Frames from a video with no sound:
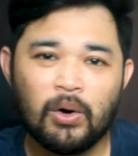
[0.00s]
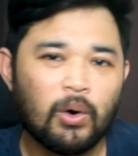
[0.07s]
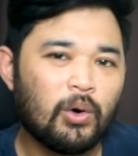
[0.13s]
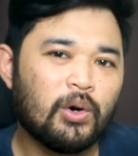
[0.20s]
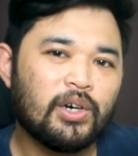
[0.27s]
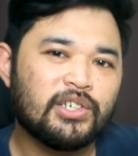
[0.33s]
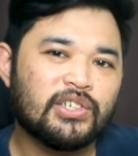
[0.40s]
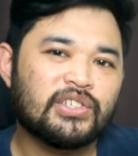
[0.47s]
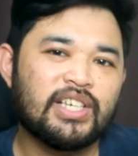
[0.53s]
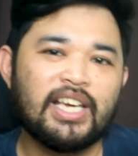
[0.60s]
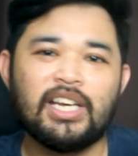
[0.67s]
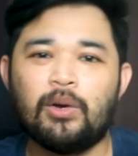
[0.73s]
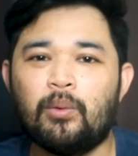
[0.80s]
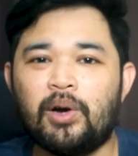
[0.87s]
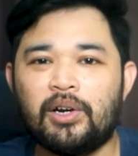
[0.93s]
or just
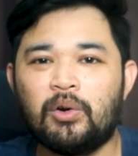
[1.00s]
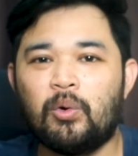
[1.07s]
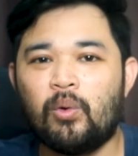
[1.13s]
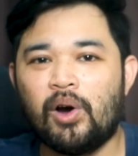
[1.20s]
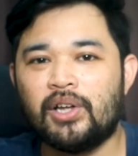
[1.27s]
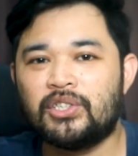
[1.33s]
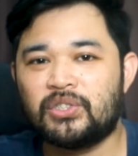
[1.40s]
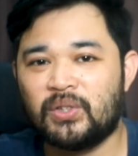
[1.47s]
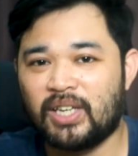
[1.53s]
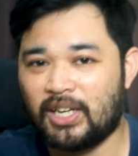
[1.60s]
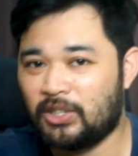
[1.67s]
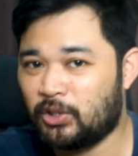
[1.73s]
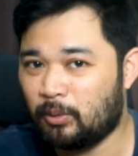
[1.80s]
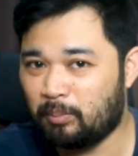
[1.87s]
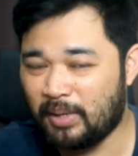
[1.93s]
anyone who wants to
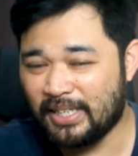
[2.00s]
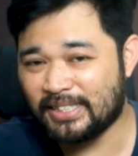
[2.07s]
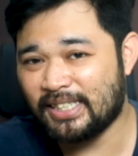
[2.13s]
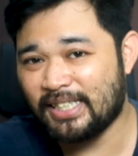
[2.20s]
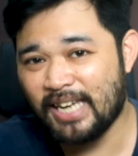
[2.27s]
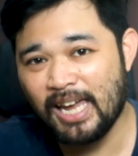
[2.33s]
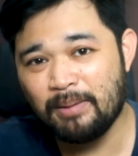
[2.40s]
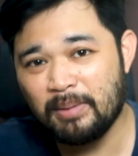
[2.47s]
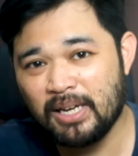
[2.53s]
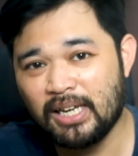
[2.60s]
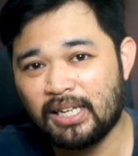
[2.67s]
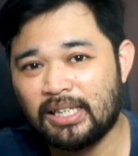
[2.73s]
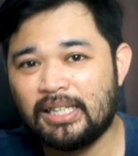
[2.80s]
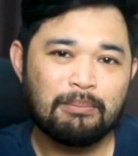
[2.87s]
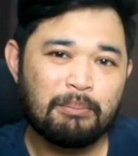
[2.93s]
get into PC
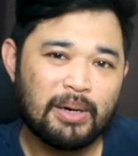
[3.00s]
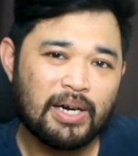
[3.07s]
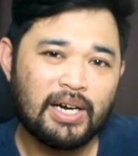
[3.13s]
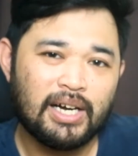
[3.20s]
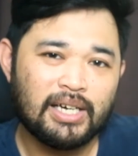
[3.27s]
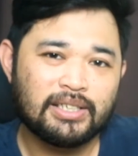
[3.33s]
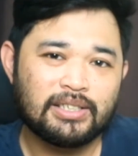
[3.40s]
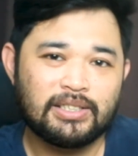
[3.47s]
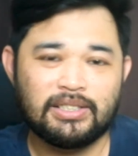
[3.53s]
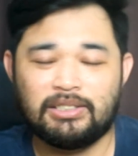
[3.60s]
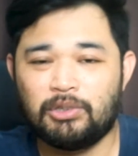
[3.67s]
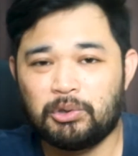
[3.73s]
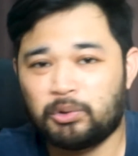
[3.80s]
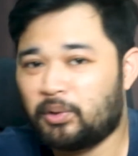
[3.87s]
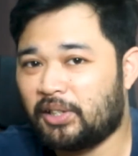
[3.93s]
gaming but
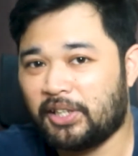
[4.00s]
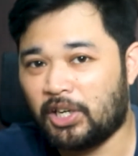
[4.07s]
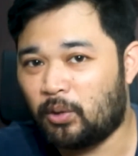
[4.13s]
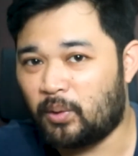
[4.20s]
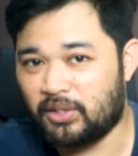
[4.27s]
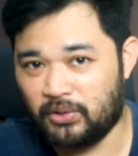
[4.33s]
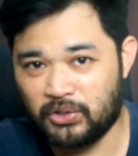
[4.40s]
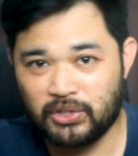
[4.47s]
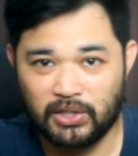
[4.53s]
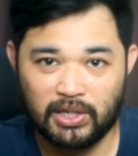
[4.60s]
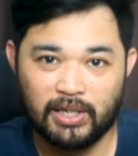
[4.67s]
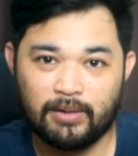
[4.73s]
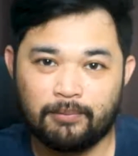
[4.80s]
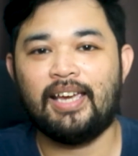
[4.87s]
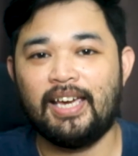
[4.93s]
don't really know where to
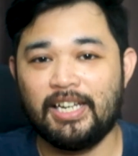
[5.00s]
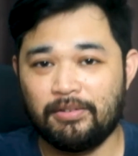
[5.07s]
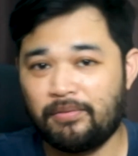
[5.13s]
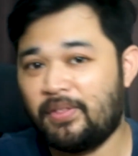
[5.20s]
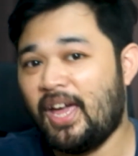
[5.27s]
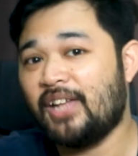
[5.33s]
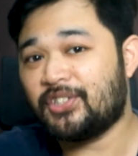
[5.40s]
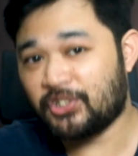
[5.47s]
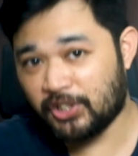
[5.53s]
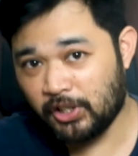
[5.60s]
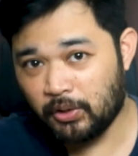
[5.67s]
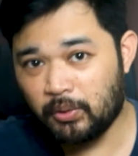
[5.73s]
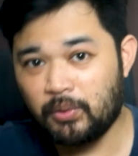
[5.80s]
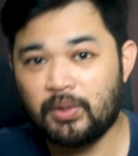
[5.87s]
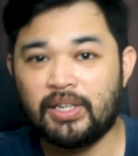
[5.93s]
start. And if that's
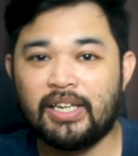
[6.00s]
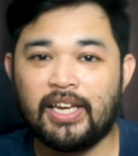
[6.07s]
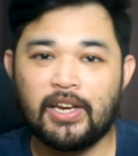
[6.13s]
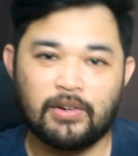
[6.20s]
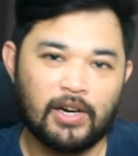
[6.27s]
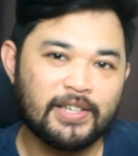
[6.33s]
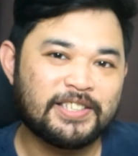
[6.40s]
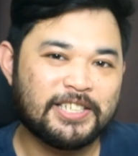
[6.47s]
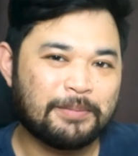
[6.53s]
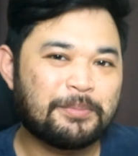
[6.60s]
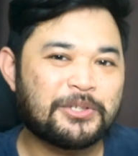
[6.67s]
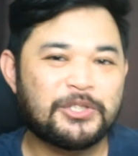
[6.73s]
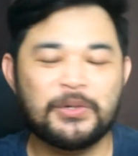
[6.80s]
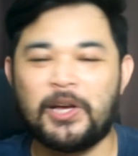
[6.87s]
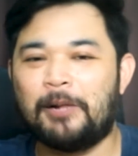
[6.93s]
you, here are
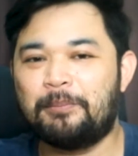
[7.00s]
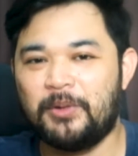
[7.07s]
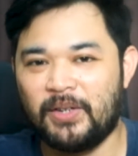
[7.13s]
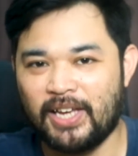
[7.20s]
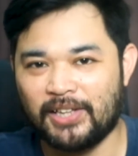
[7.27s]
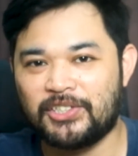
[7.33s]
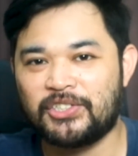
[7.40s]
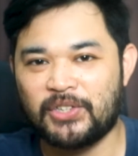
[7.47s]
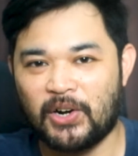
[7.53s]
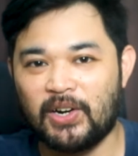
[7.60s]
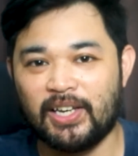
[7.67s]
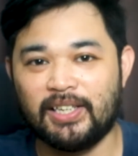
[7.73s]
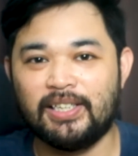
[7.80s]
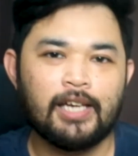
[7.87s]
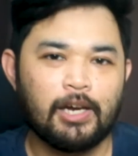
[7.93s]
tips to help you get
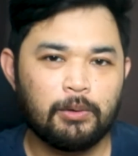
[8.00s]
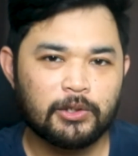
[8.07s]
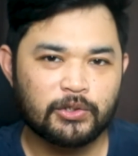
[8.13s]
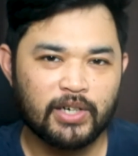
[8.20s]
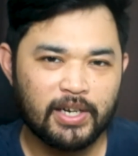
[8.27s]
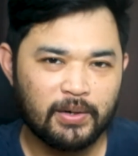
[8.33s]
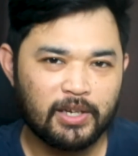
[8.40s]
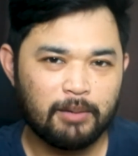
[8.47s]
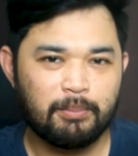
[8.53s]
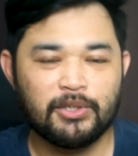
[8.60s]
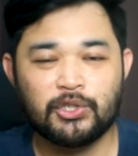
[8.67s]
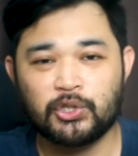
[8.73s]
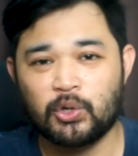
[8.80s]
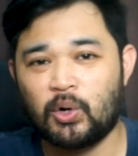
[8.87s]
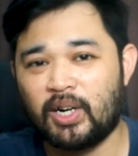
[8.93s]
started. I will try to keep
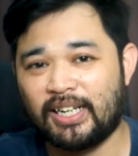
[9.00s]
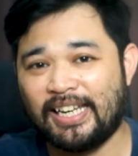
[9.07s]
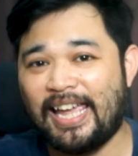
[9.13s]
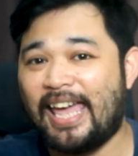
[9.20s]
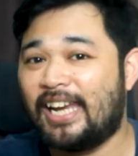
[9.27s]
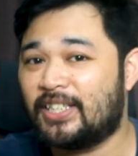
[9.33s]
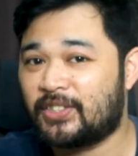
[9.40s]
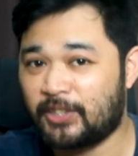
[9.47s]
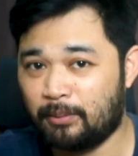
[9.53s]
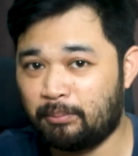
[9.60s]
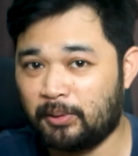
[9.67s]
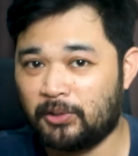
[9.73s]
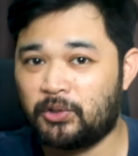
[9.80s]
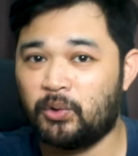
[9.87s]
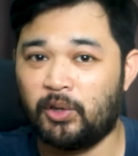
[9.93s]
it short and as
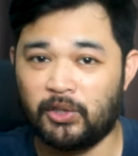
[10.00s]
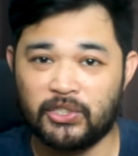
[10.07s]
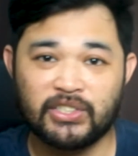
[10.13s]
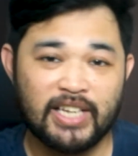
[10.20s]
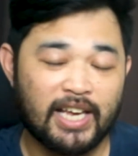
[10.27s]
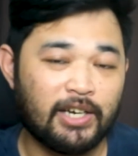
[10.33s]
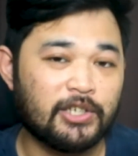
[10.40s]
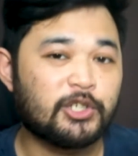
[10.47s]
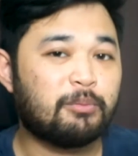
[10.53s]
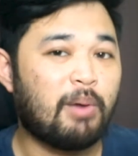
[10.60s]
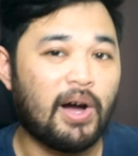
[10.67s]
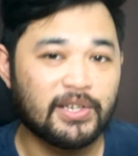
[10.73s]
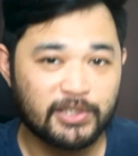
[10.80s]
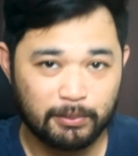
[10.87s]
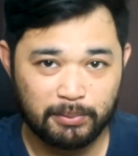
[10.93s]
simple to understand as
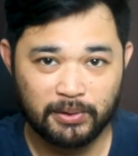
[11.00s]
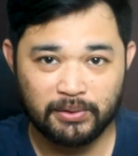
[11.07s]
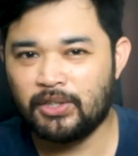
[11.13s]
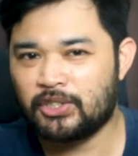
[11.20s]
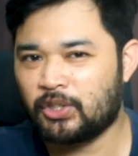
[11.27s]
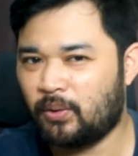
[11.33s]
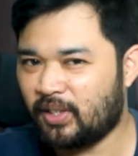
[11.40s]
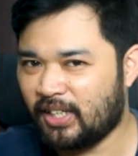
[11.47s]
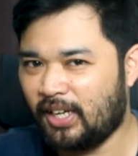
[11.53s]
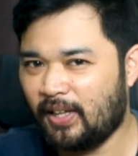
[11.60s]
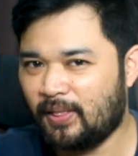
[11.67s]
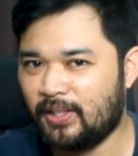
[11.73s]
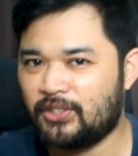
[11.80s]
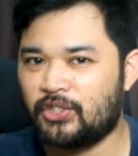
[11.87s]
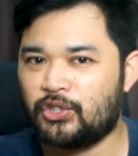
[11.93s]
possible. So
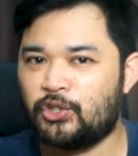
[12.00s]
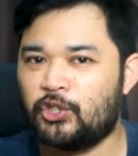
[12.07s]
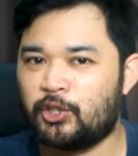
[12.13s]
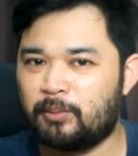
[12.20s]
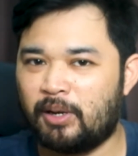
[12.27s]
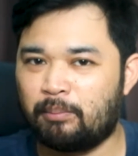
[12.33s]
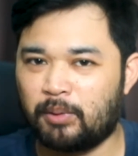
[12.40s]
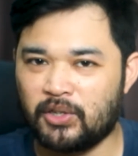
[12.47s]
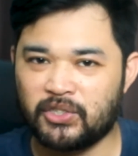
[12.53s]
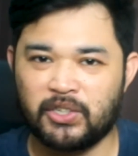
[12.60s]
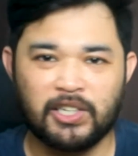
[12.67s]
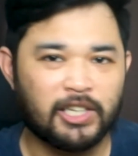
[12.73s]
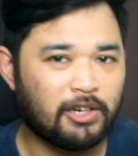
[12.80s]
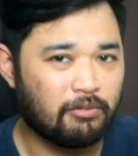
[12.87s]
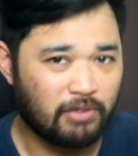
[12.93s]
again, this is just my
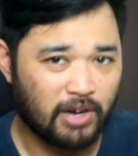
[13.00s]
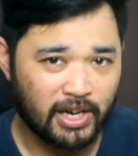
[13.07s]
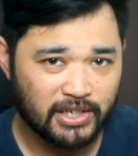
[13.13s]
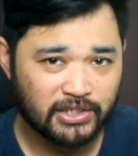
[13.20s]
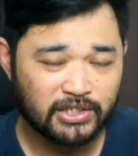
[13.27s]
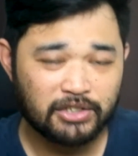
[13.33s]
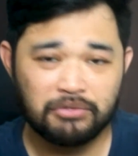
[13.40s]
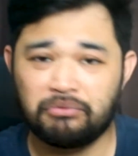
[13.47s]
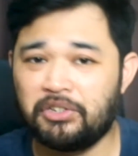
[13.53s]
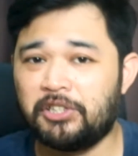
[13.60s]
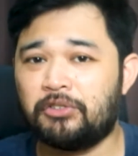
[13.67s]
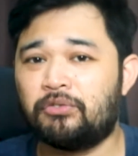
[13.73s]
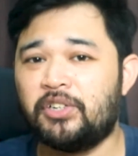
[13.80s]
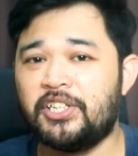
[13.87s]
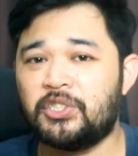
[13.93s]
personal advice. Feel
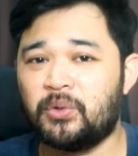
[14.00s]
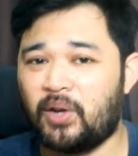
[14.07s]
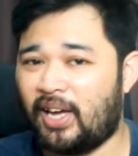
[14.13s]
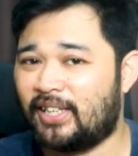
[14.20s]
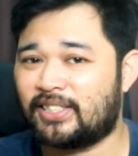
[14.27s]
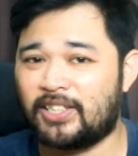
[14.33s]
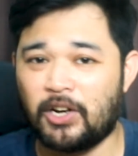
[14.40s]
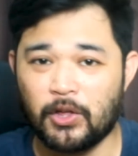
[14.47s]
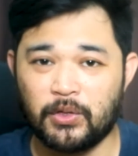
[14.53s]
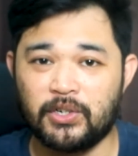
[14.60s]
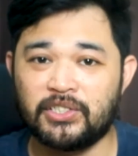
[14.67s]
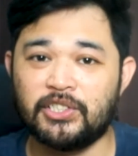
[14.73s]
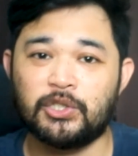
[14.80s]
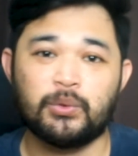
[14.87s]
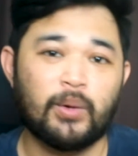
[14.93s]
free to ask
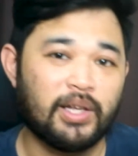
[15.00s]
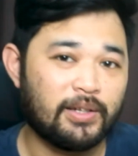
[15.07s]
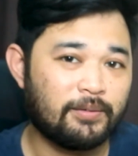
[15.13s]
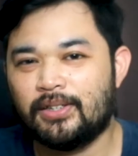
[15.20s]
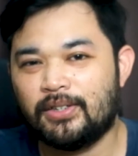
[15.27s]
others as well.